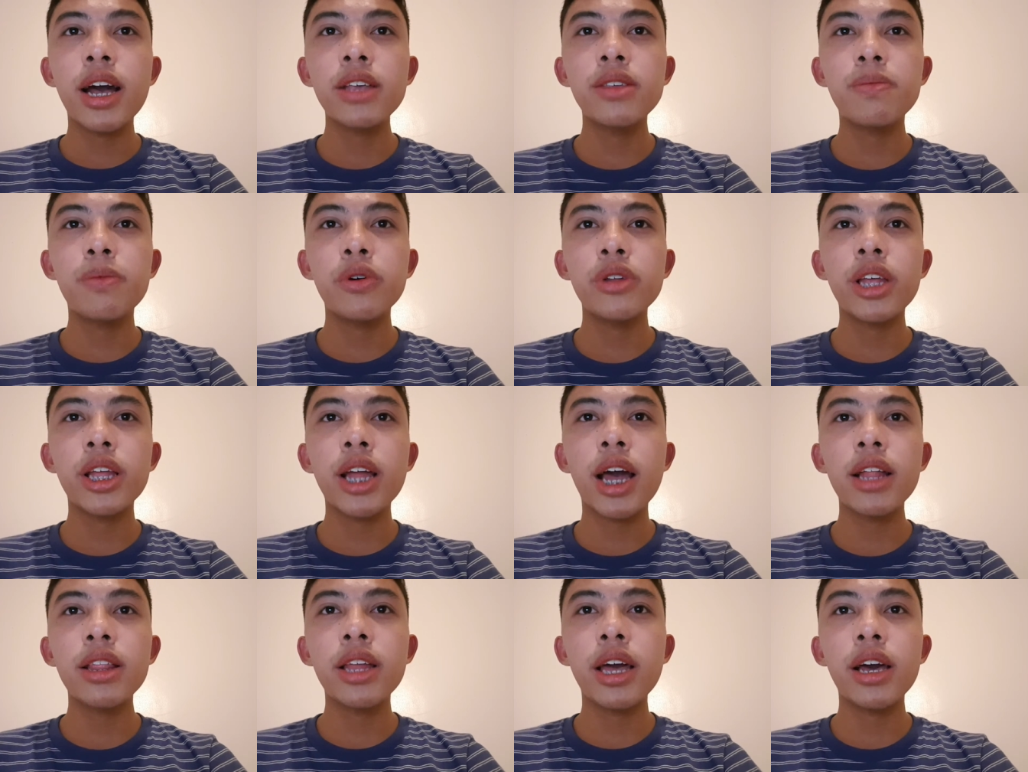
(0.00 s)
has
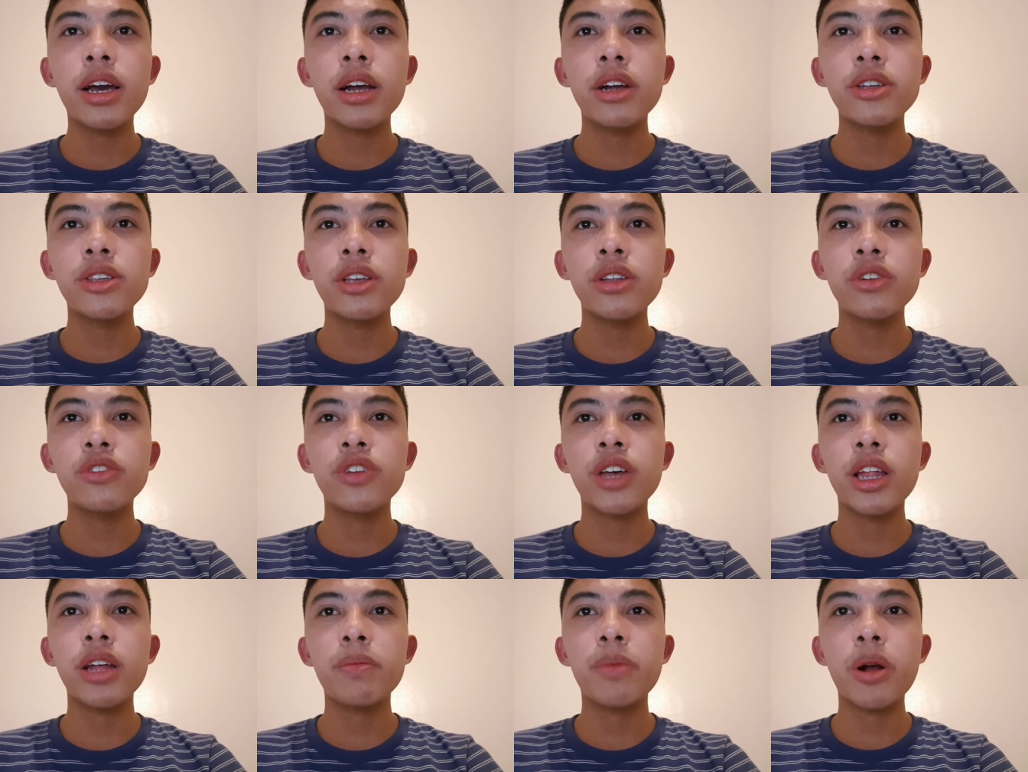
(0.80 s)
potent
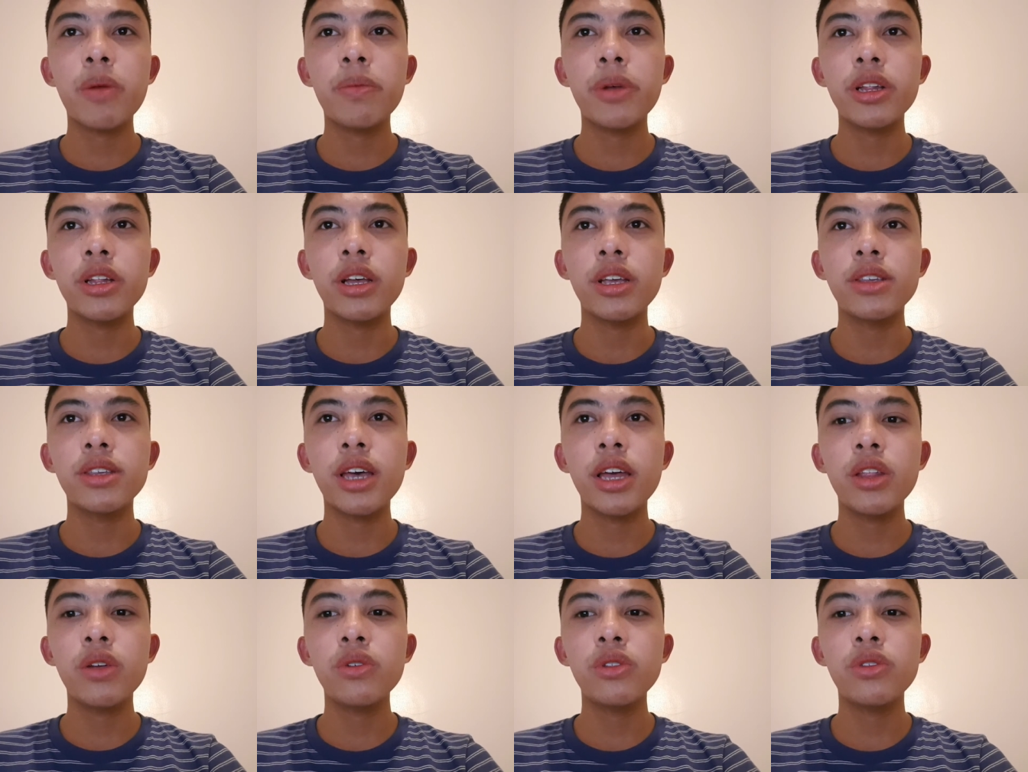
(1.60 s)
anti-carcinogenic properties
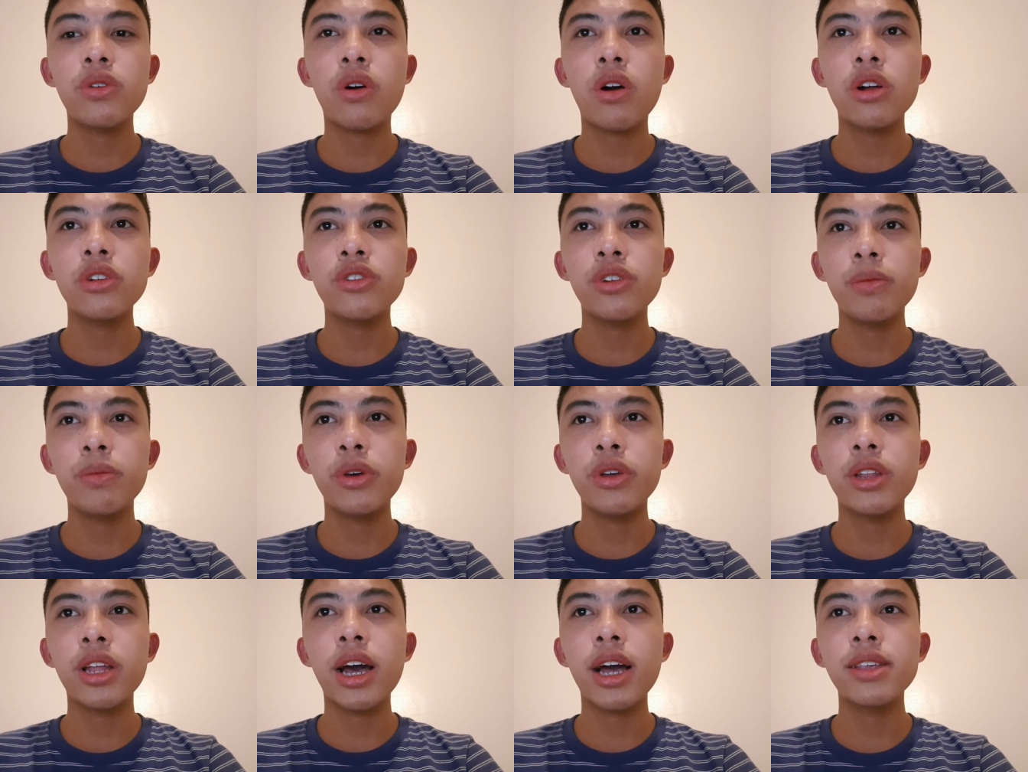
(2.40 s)
and known to
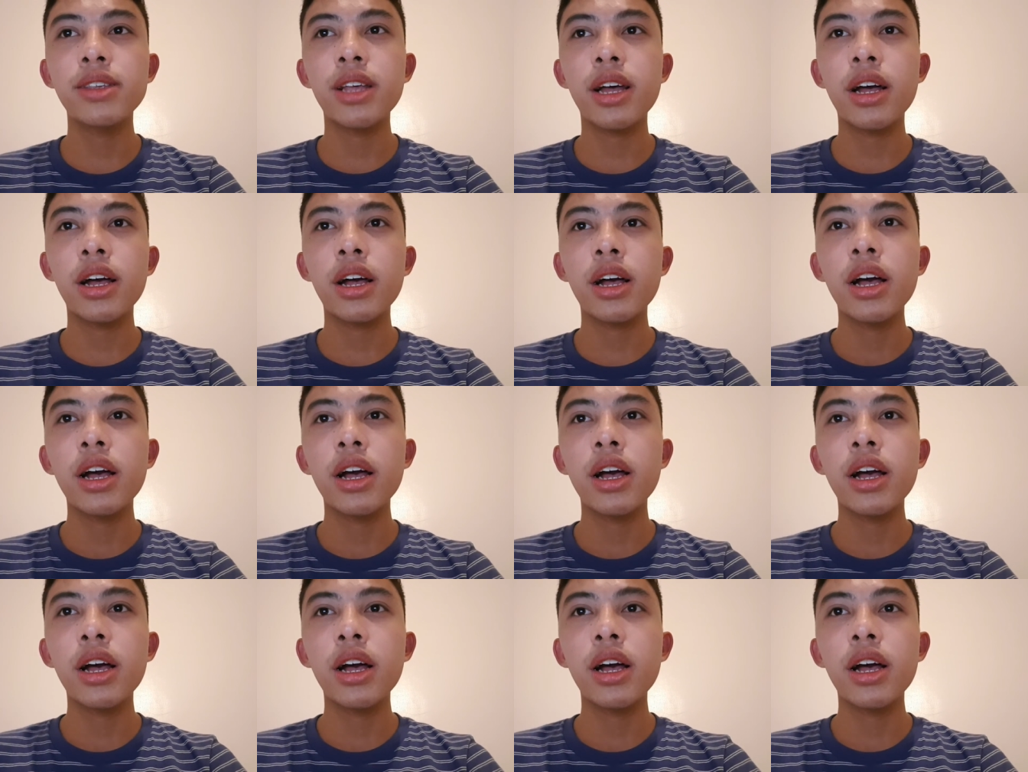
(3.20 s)
contribute as